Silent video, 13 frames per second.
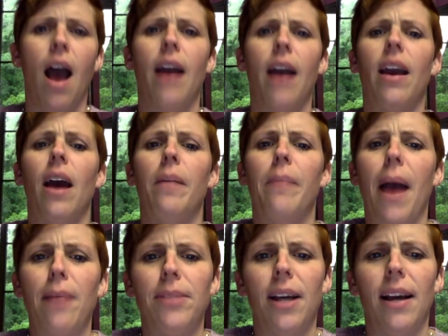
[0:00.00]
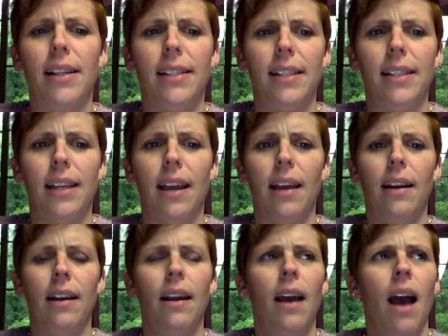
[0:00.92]
I got baptized
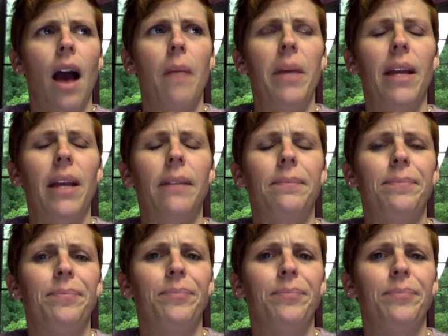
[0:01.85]
again. I mean,